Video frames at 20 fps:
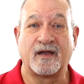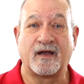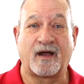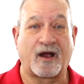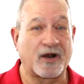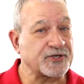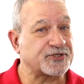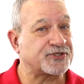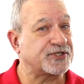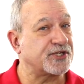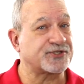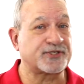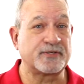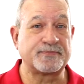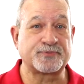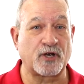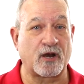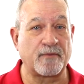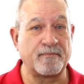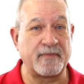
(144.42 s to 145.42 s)
our
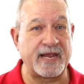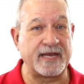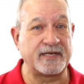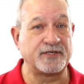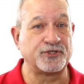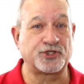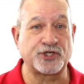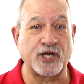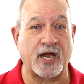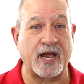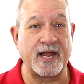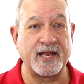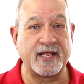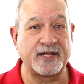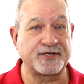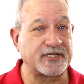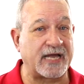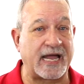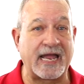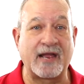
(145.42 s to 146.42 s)
systems aren't made in
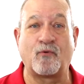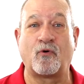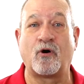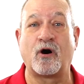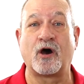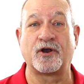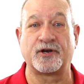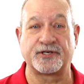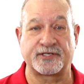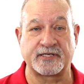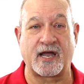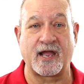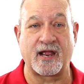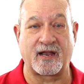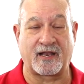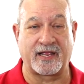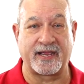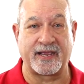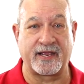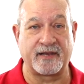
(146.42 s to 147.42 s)
China, Taiwan, or
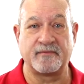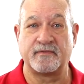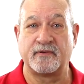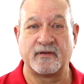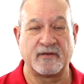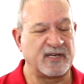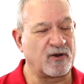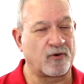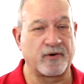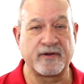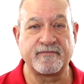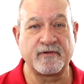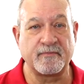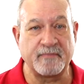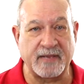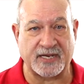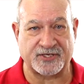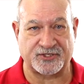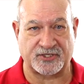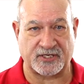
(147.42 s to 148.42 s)
Thailand, or even
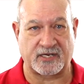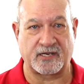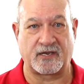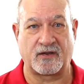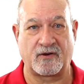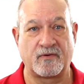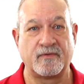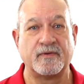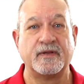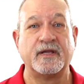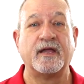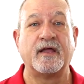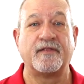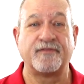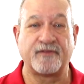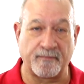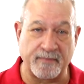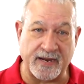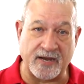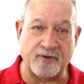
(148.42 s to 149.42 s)
Mexico.
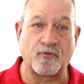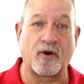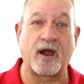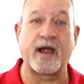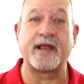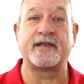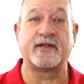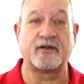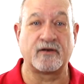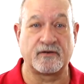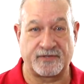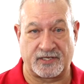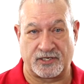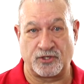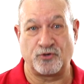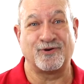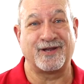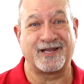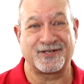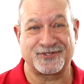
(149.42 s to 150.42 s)
They're made right here in the
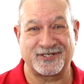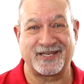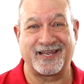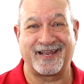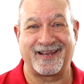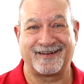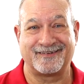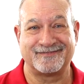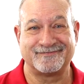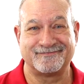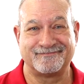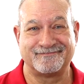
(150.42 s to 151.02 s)
USA.